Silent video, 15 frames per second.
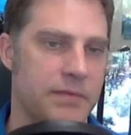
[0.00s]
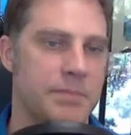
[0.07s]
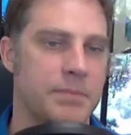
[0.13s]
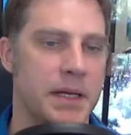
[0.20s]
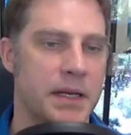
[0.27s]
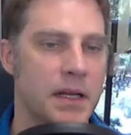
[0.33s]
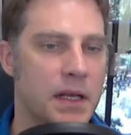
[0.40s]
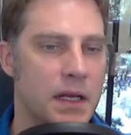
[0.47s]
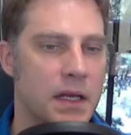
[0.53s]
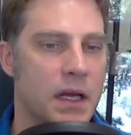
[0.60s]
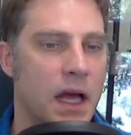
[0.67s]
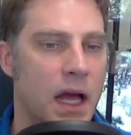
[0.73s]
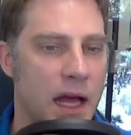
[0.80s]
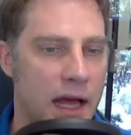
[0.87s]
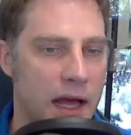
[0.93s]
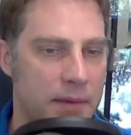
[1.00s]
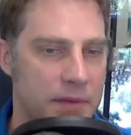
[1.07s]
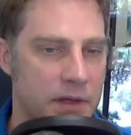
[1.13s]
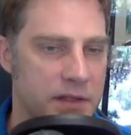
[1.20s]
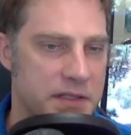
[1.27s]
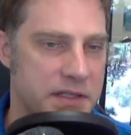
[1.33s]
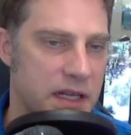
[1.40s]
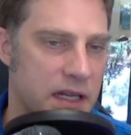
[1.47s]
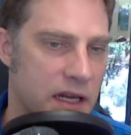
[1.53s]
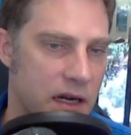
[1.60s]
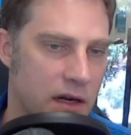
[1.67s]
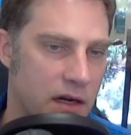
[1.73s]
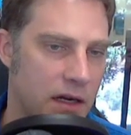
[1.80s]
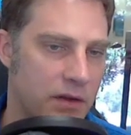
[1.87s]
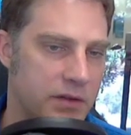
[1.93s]
But you could see here,
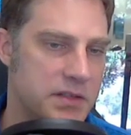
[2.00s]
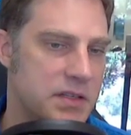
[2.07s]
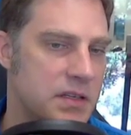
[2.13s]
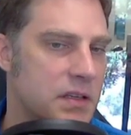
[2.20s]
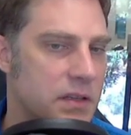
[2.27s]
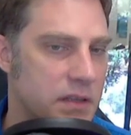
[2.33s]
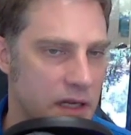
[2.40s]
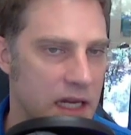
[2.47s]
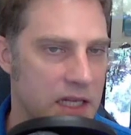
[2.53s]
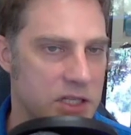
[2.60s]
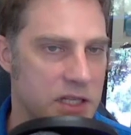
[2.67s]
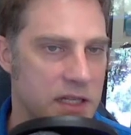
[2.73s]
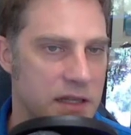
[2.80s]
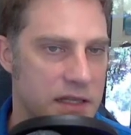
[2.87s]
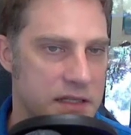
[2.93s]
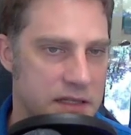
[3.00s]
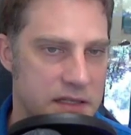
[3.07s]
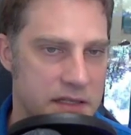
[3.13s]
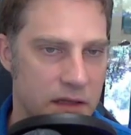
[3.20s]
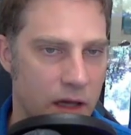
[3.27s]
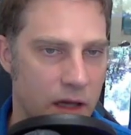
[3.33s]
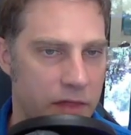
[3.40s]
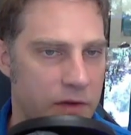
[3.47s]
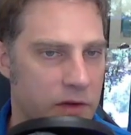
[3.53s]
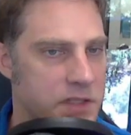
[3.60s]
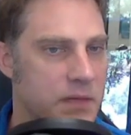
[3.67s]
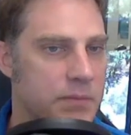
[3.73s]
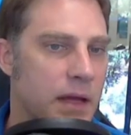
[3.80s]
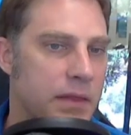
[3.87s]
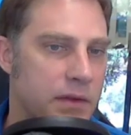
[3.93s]
this is this is still a 13
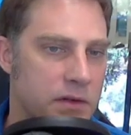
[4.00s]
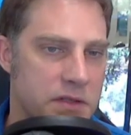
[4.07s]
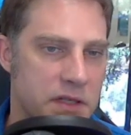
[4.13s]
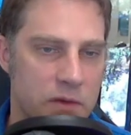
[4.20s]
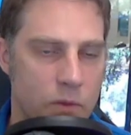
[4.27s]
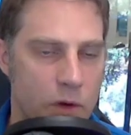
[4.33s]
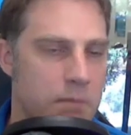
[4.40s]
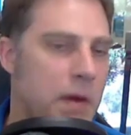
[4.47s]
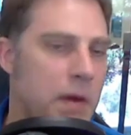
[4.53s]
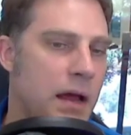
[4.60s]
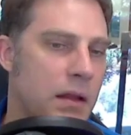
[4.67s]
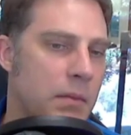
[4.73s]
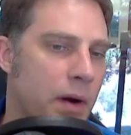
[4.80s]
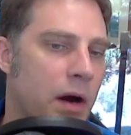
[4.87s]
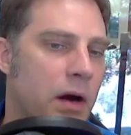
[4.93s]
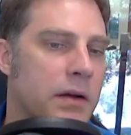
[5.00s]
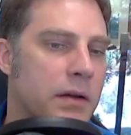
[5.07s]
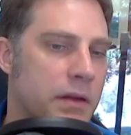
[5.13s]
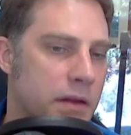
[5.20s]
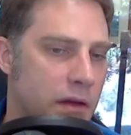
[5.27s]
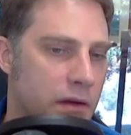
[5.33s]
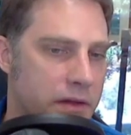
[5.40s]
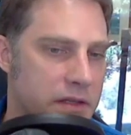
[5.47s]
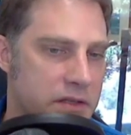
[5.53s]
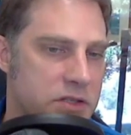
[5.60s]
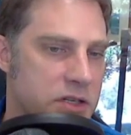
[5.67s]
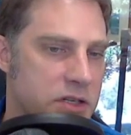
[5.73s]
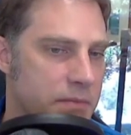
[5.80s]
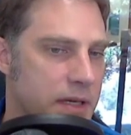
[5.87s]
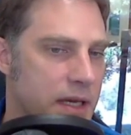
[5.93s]
by 13, 1 mile apart. This
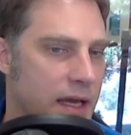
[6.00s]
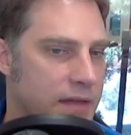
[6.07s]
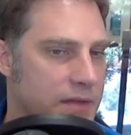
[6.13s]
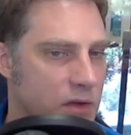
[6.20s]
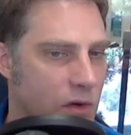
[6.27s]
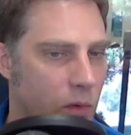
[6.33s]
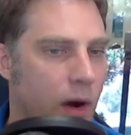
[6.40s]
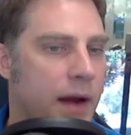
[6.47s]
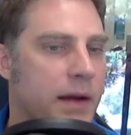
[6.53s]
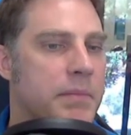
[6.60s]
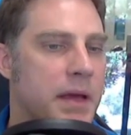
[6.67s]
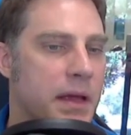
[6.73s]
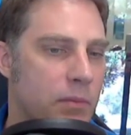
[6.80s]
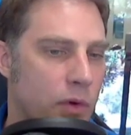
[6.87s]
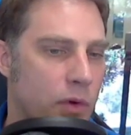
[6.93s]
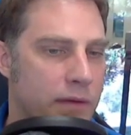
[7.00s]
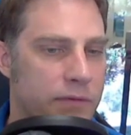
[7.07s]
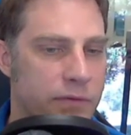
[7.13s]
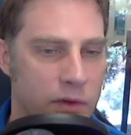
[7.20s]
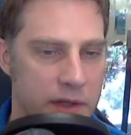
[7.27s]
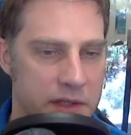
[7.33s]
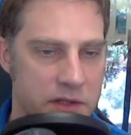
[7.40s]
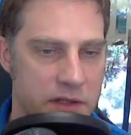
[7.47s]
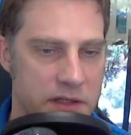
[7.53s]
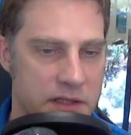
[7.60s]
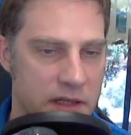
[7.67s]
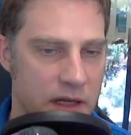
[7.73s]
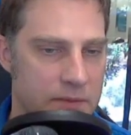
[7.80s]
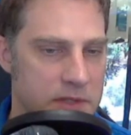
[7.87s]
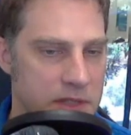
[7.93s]
GMB has quite a bit more influence. You can see
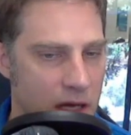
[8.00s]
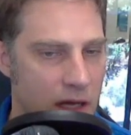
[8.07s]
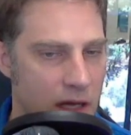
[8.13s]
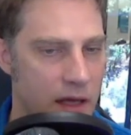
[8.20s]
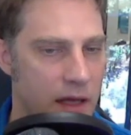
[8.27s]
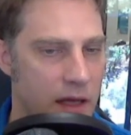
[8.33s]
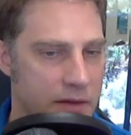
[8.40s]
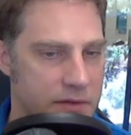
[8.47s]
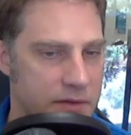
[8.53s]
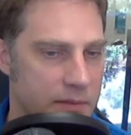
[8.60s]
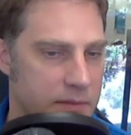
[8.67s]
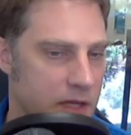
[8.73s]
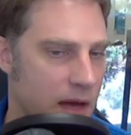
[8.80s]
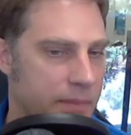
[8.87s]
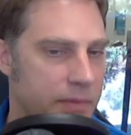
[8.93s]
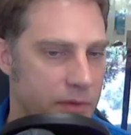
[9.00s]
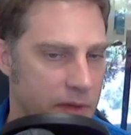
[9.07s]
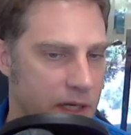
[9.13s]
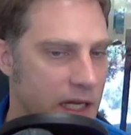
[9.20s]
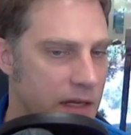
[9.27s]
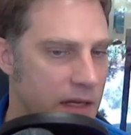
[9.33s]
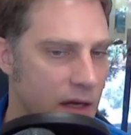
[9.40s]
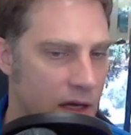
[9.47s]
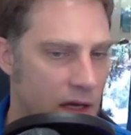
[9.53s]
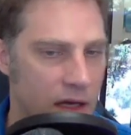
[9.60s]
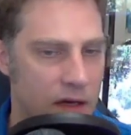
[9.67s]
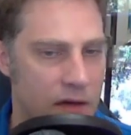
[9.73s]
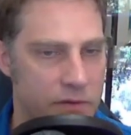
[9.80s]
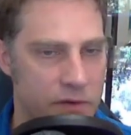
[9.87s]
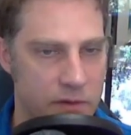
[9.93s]
I'm top 3
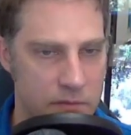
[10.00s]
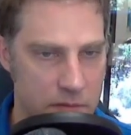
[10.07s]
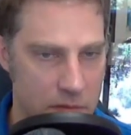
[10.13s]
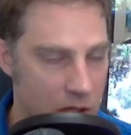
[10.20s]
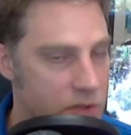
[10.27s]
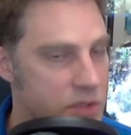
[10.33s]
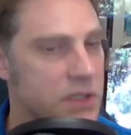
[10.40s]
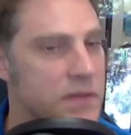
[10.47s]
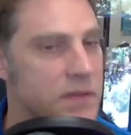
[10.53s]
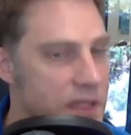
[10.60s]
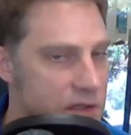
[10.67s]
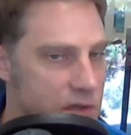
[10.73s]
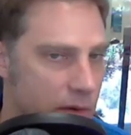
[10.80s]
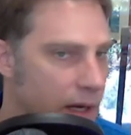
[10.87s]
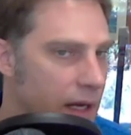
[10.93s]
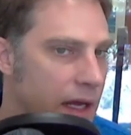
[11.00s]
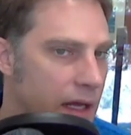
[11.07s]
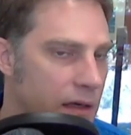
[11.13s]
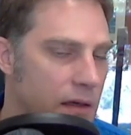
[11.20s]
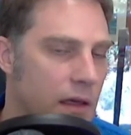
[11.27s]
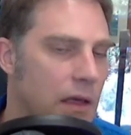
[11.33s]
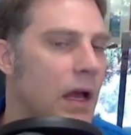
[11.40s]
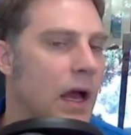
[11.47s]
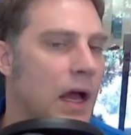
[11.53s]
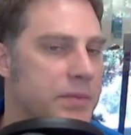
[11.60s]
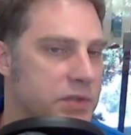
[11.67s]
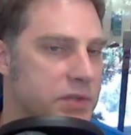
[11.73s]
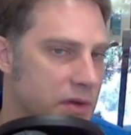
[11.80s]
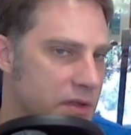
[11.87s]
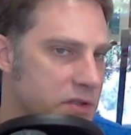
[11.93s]
for most of this grid.
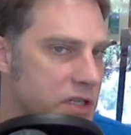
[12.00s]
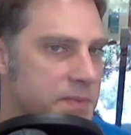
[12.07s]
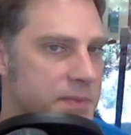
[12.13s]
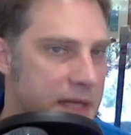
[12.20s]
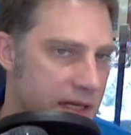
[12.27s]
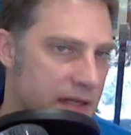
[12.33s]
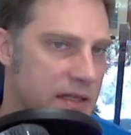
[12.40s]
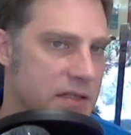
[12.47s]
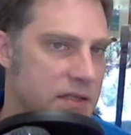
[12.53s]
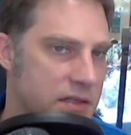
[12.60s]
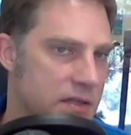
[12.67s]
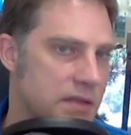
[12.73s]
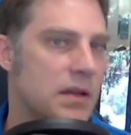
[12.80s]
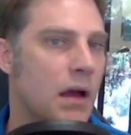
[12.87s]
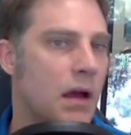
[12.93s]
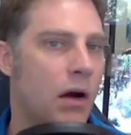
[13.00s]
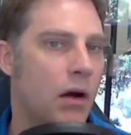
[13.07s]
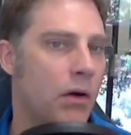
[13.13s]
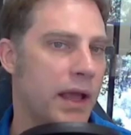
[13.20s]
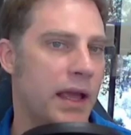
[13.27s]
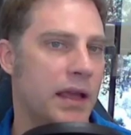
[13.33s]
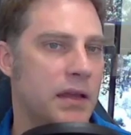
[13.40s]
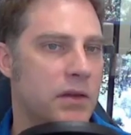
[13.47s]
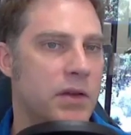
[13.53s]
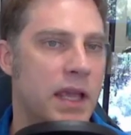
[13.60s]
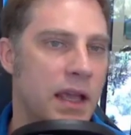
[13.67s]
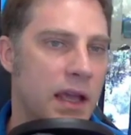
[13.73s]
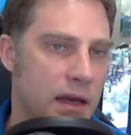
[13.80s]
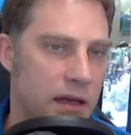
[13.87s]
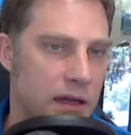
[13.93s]
So just because, okay, you
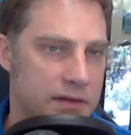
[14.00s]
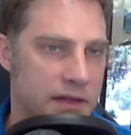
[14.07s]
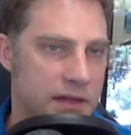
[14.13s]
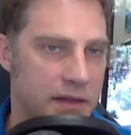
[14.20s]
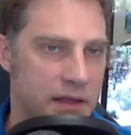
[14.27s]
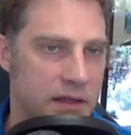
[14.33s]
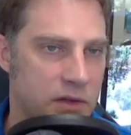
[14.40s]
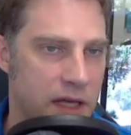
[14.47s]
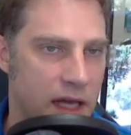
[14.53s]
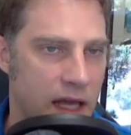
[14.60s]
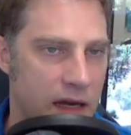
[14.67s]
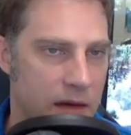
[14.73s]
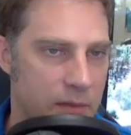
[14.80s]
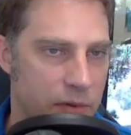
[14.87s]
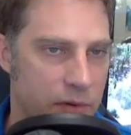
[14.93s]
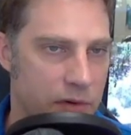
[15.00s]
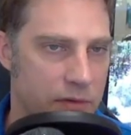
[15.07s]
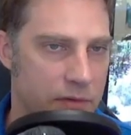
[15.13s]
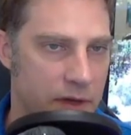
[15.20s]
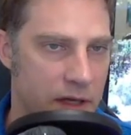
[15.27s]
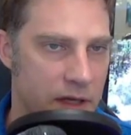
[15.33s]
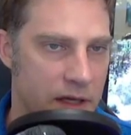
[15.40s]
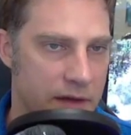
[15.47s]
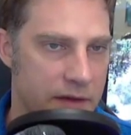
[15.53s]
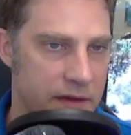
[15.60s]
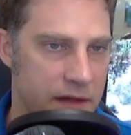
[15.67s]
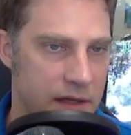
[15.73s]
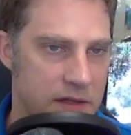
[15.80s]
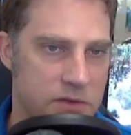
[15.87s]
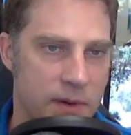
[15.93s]
can't, it's not that you can't improve
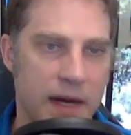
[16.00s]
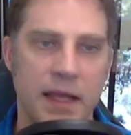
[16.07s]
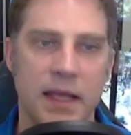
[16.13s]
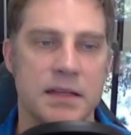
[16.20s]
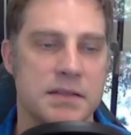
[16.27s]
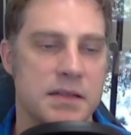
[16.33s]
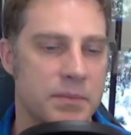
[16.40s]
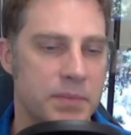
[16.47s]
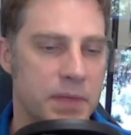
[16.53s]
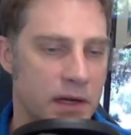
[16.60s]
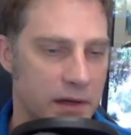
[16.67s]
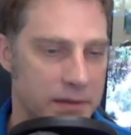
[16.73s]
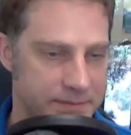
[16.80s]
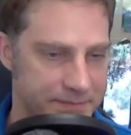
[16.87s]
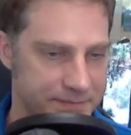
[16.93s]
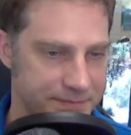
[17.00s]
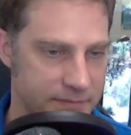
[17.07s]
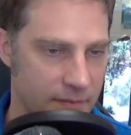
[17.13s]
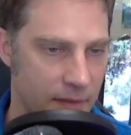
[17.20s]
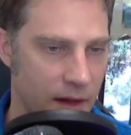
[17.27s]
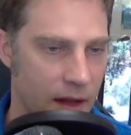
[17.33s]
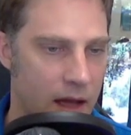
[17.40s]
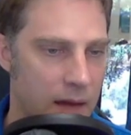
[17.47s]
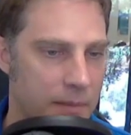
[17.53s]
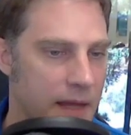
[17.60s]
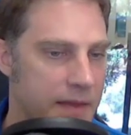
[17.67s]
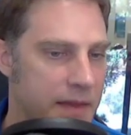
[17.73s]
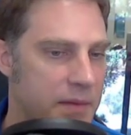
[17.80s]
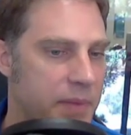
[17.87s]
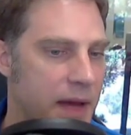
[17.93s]
these rankings up here. And
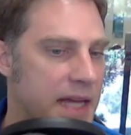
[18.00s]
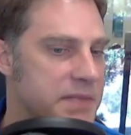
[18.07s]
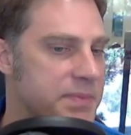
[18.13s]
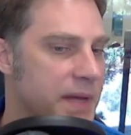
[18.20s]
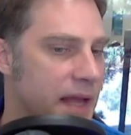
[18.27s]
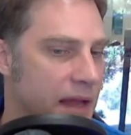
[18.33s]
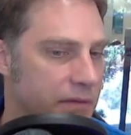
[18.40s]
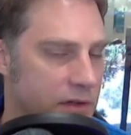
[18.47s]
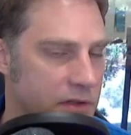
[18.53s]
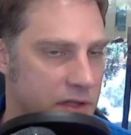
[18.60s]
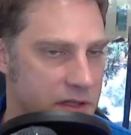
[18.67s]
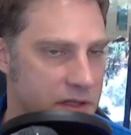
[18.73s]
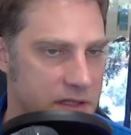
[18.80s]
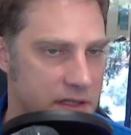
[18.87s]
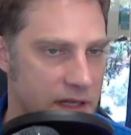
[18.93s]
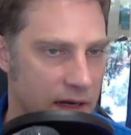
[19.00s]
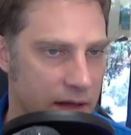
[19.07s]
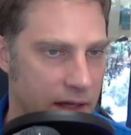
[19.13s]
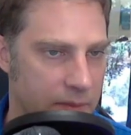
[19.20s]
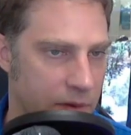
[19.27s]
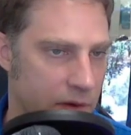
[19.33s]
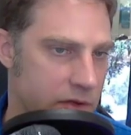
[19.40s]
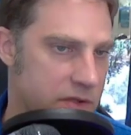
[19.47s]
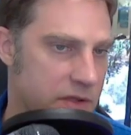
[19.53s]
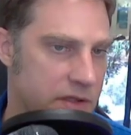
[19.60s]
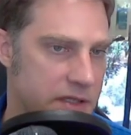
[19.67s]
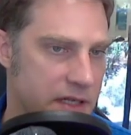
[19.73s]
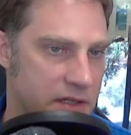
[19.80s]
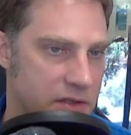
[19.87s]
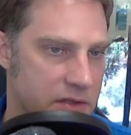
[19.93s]
then past behavior. So this is kind of like
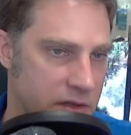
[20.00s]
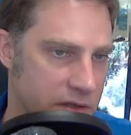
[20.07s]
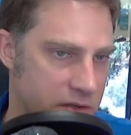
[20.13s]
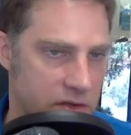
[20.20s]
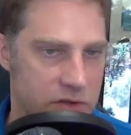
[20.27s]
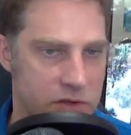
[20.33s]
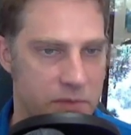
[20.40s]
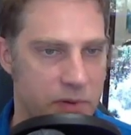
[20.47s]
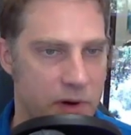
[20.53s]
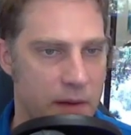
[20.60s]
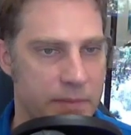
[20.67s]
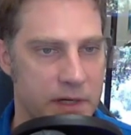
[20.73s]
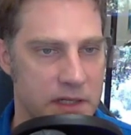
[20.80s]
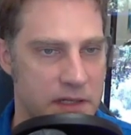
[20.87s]
personalization. So the searcher properties.